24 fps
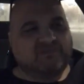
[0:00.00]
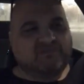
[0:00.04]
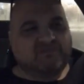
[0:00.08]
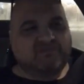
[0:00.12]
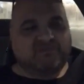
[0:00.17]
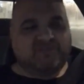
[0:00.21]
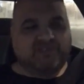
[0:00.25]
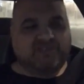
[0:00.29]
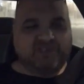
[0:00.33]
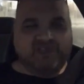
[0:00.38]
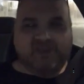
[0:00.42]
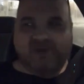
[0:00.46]

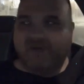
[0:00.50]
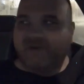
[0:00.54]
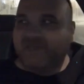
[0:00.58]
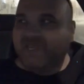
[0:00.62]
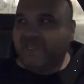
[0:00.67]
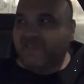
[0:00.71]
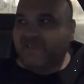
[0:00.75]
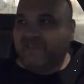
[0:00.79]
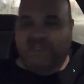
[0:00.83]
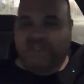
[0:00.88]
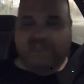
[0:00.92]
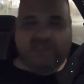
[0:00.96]
you know, he,
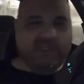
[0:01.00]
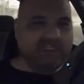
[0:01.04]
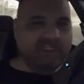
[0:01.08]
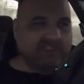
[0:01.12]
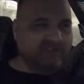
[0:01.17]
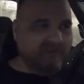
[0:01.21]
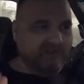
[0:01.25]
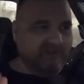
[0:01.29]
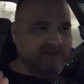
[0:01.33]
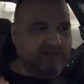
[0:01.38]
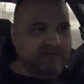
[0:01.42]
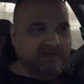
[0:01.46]
he
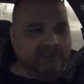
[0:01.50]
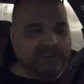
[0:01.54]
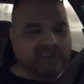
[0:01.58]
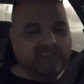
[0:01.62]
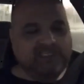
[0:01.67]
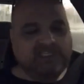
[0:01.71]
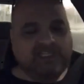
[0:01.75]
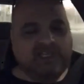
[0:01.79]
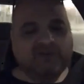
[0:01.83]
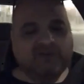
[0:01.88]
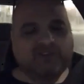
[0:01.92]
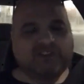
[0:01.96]
gets, he's
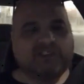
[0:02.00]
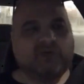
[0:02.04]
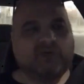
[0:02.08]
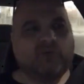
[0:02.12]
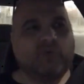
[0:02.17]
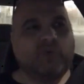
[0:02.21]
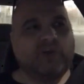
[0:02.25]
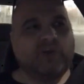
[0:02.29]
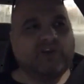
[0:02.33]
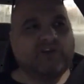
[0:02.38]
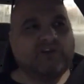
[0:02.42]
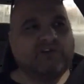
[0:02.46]
announced the
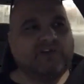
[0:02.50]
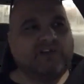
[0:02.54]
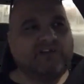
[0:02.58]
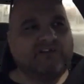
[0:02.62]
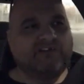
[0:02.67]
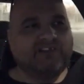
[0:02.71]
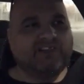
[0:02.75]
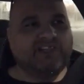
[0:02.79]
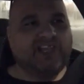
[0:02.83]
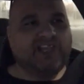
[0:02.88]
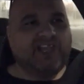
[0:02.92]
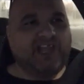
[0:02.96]
winner and
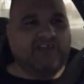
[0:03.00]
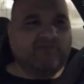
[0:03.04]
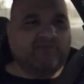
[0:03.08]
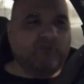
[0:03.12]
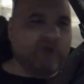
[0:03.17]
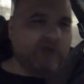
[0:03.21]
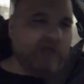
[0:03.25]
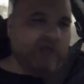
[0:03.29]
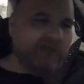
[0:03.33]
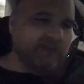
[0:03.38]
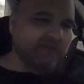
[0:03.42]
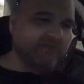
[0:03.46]
everything. I
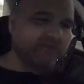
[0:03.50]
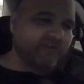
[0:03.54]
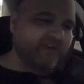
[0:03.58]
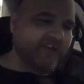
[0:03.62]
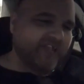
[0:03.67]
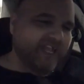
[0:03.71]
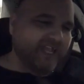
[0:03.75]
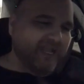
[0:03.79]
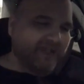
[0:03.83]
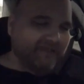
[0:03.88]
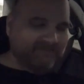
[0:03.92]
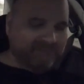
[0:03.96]
roll out of the
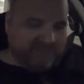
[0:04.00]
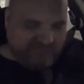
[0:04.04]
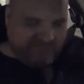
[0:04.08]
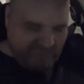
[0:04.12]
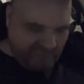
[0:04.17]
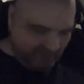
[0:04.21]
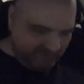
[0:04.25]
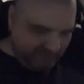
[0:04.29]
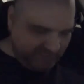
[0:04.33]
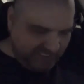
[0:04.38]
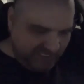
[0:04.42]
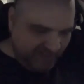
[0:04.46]
ring. I'm,
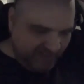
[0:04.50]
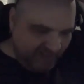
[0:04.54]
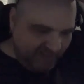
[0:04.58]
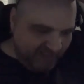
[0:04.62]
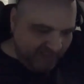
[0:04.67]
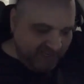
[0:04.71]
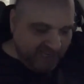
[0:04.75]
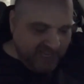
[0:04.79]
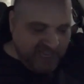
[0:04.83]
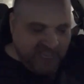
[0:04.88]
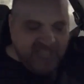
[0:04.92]
I'm selling.